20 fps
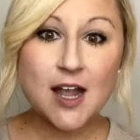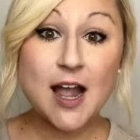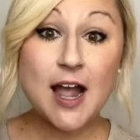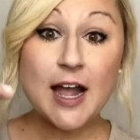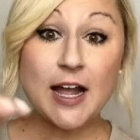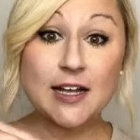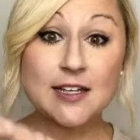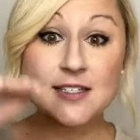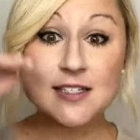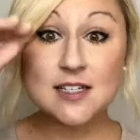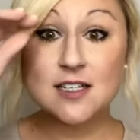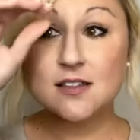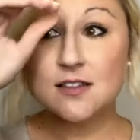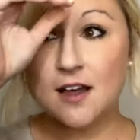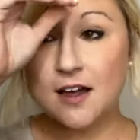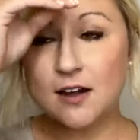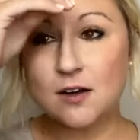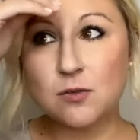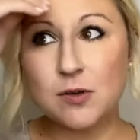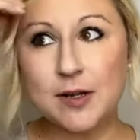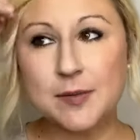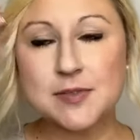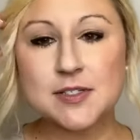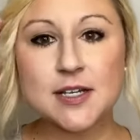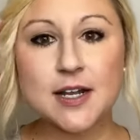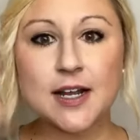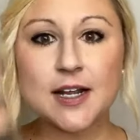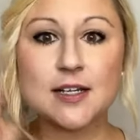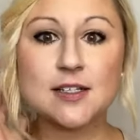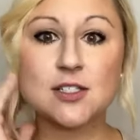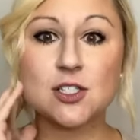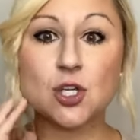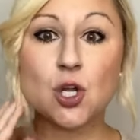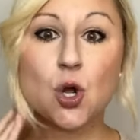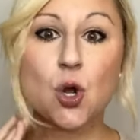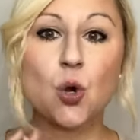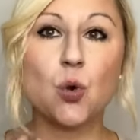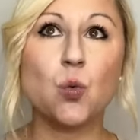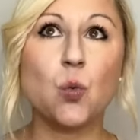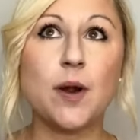I see a lot of websites
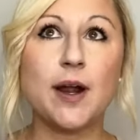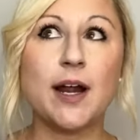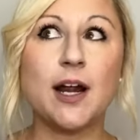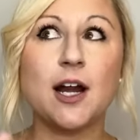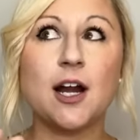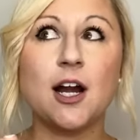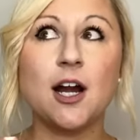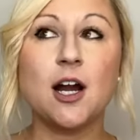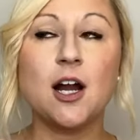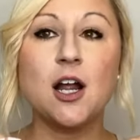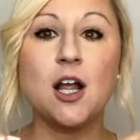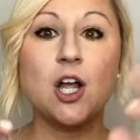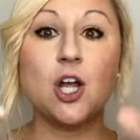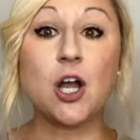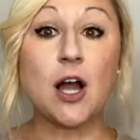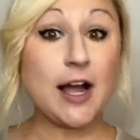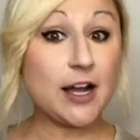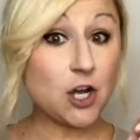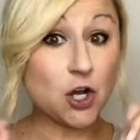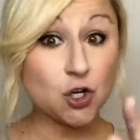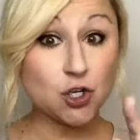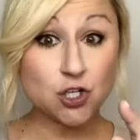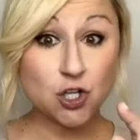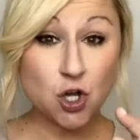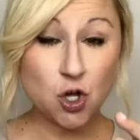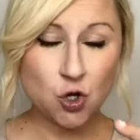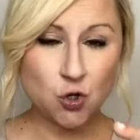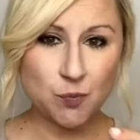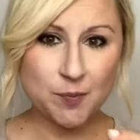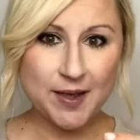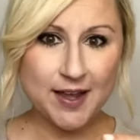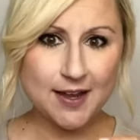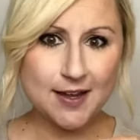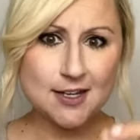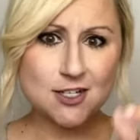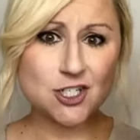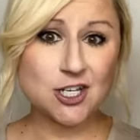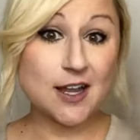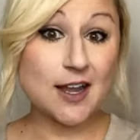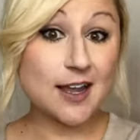where I go to the
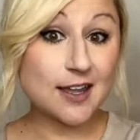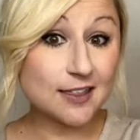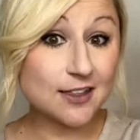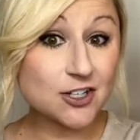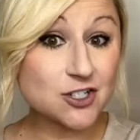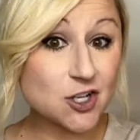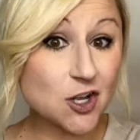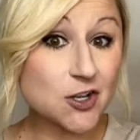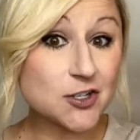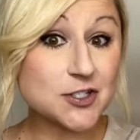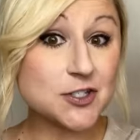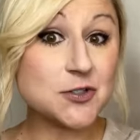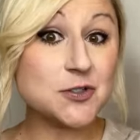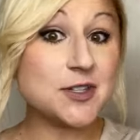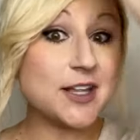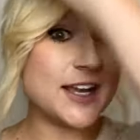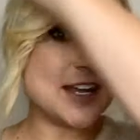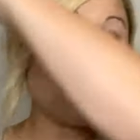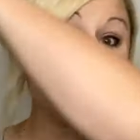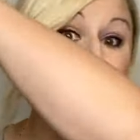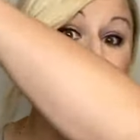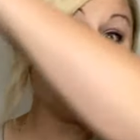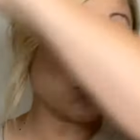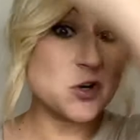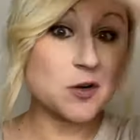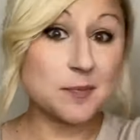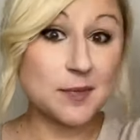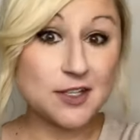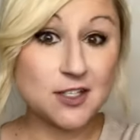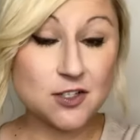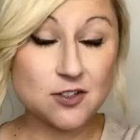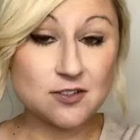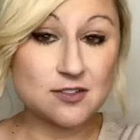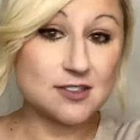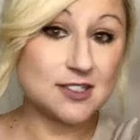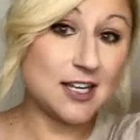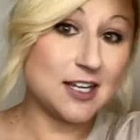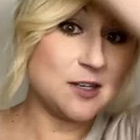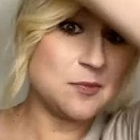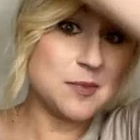homepage and there's also like
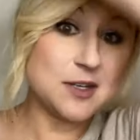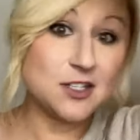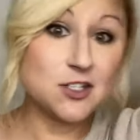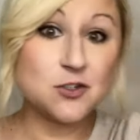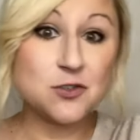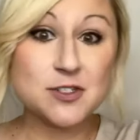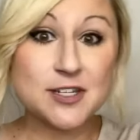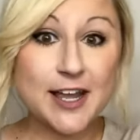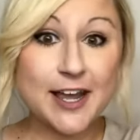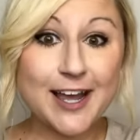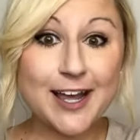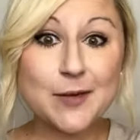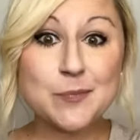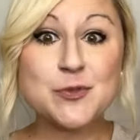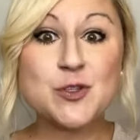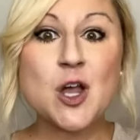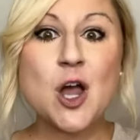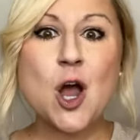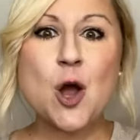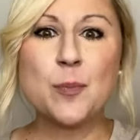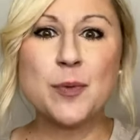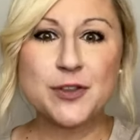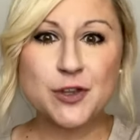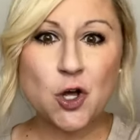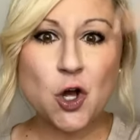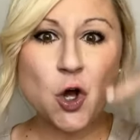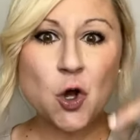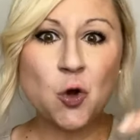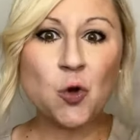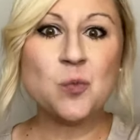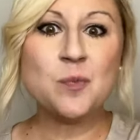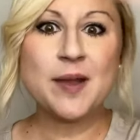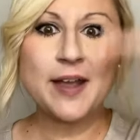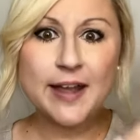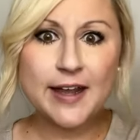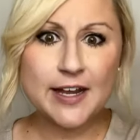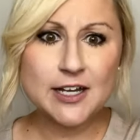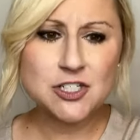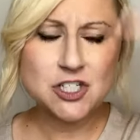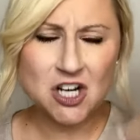10 menu tabs, but the
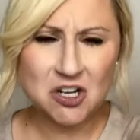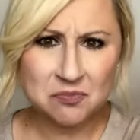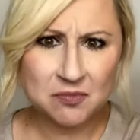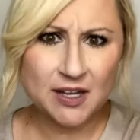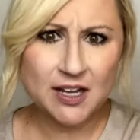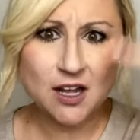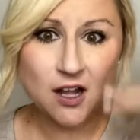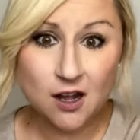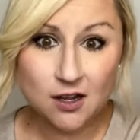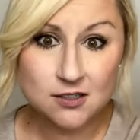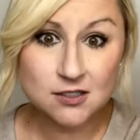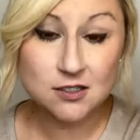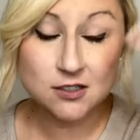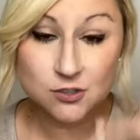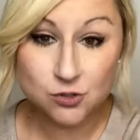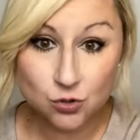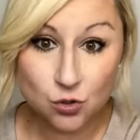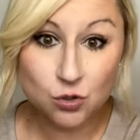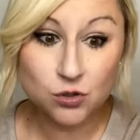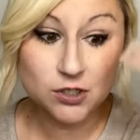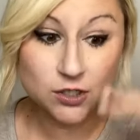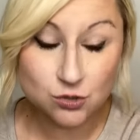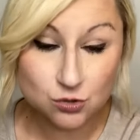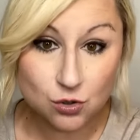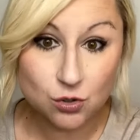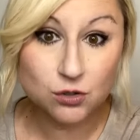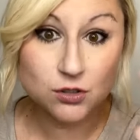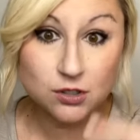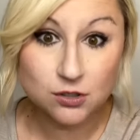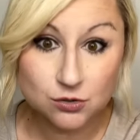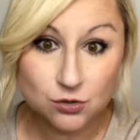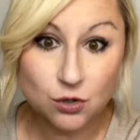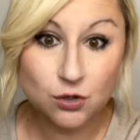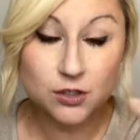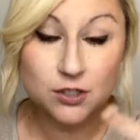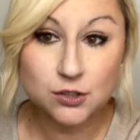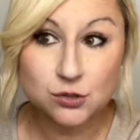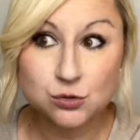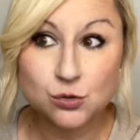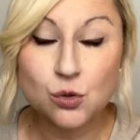homepage, I'm like constantly scrolling and scrolling and scrolling
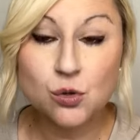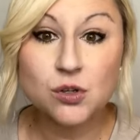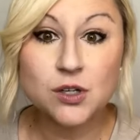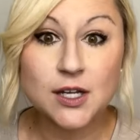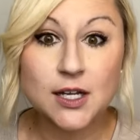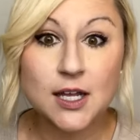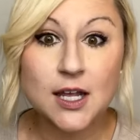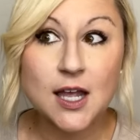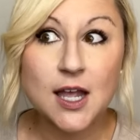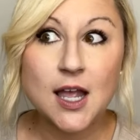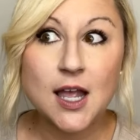and scrolling.